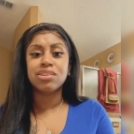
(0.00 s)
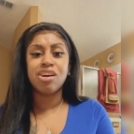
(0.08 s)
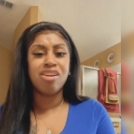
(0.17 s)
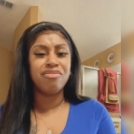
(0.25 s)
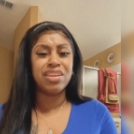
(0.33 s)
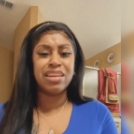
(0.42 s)

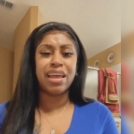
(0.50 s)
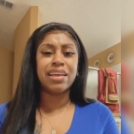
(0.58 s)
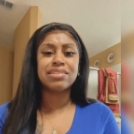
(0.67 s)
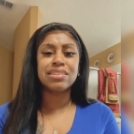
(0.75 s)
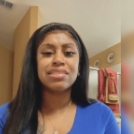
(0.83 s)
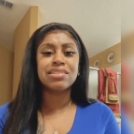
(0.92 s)

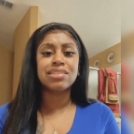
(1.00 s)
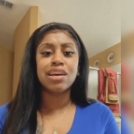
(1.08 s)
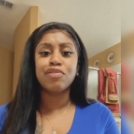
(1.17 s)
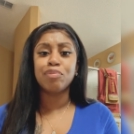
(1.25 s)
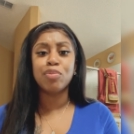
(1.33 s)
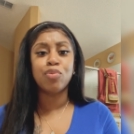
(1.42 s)
COVID-19
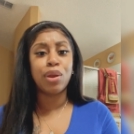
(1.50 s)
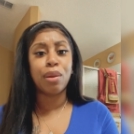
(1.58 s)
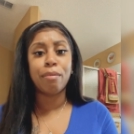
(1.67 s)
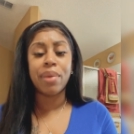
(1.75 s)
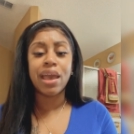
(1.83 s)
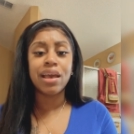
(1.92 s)
stuff and people
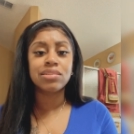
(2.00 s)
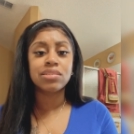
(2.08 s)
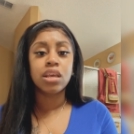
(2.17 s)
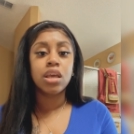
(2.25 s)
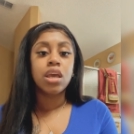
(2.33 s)
wearing masks,